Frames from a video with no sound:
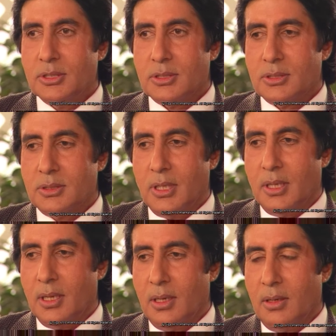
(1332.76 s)
just take
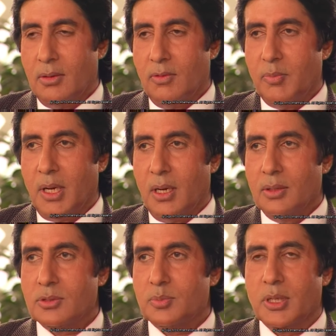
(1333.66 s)
care of my
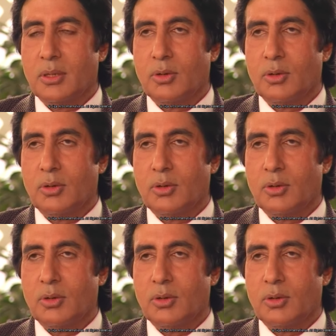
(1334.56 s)
house, make it